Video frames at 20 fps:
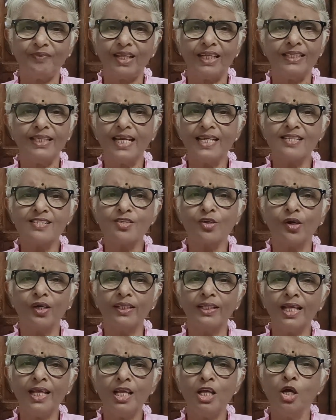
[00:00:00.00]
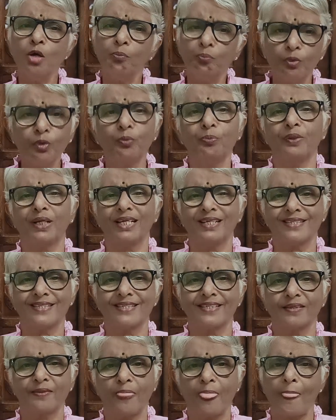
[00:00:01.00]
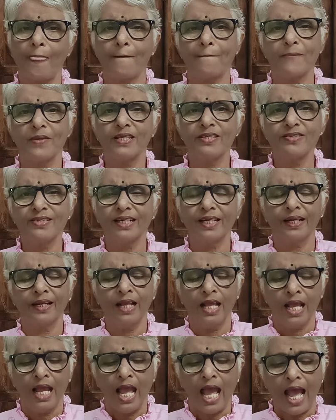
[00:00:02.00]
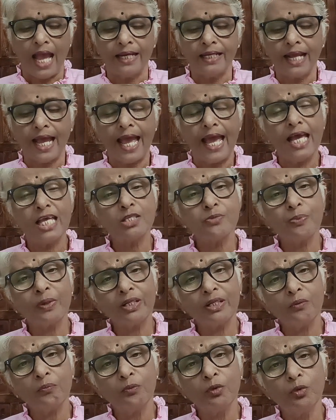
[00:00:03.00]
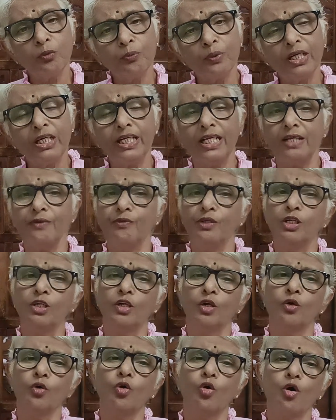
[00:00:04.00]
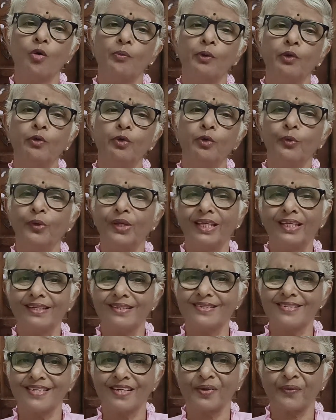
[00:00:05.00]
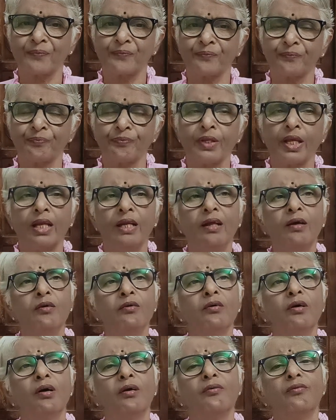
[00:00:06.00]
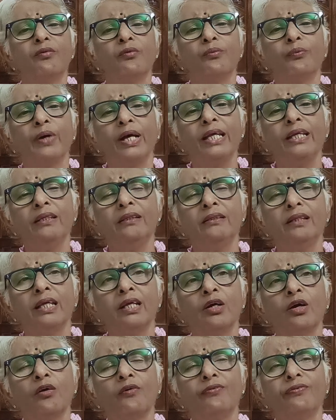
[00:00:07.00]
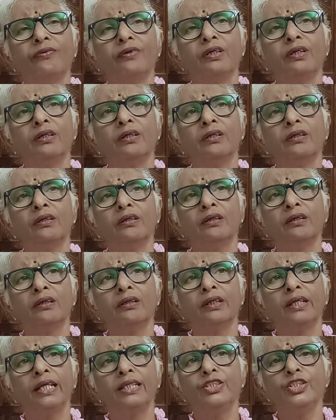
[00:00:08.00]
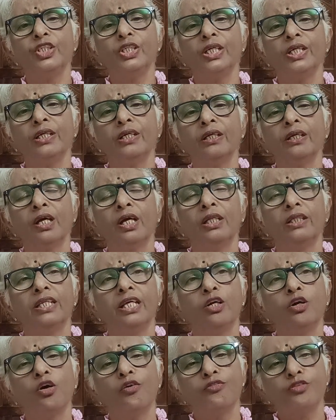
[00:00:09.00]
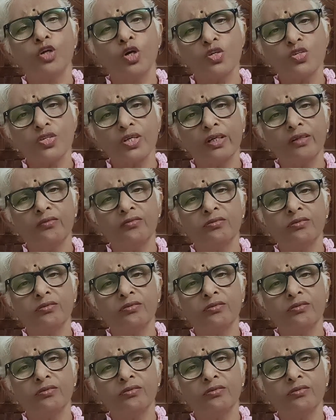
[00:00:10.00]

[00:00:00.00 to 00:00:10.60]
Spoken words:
That is called the blueprint, isn't it? And as per the blueprint he will go about doing it. Now, why think of an engineer? Think of yourself